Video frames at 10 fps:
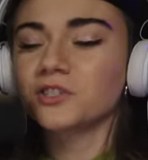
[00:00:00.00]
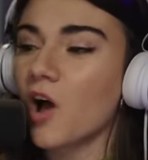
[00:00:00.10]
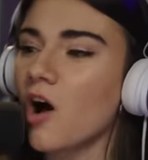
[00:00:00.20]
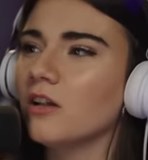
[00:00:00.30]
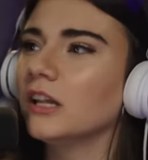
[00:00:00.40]
just
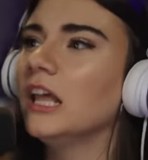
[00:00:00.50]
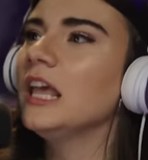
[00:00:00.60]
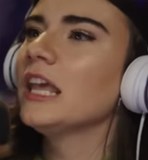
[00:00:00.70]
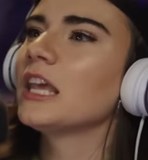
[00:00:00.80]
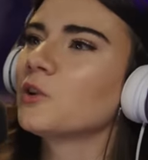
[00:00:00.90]
all
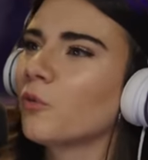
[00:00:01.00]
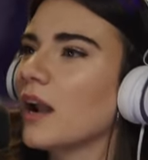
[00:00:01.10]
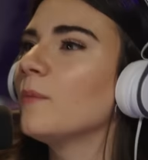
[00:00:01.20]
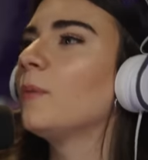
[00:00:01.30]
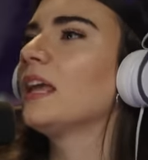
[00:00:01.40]

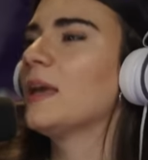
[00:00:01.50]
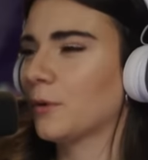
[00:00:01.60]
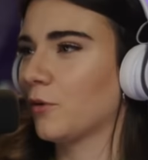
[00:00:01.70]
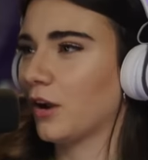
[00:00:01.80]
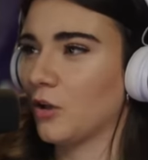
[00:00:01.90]
incredibly
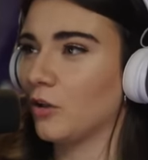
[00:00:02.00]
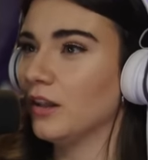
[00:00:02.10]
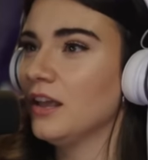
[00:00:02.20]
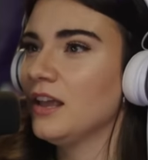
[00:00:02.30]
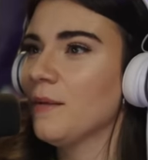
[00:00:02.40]

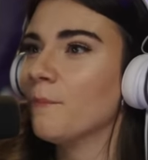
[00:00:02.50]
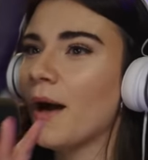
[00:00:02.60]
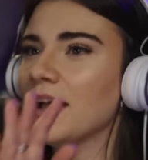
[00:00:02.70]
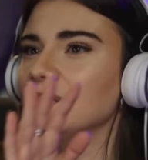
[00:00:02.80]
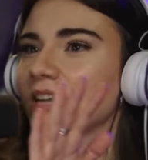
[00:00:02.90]
hypocritical,
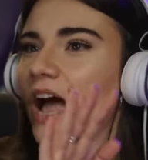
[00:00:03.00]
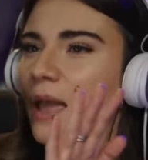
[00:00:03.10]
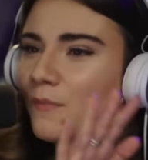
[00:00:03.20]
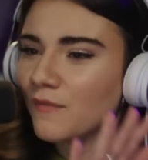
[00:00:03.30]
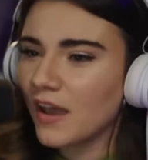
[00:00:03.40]
but
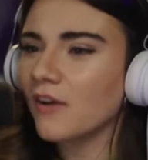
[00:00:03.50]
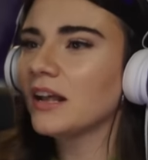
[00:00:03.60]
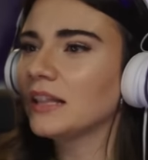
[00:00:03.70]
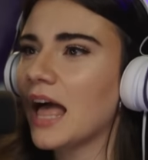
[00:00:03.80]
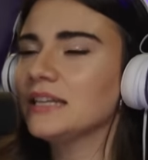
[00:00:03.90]
I'm
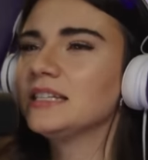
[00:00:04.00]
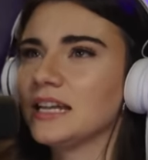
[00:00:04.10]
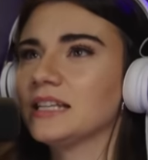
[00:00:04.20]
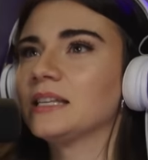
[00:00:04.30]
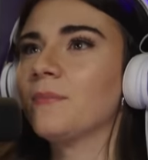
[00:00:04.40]
very glad to
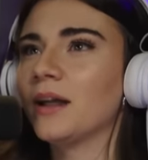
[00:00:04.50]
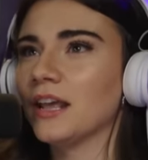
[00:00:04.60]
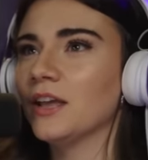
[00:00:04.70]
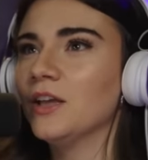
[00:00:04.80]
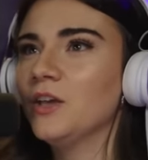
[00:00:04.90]
see somebody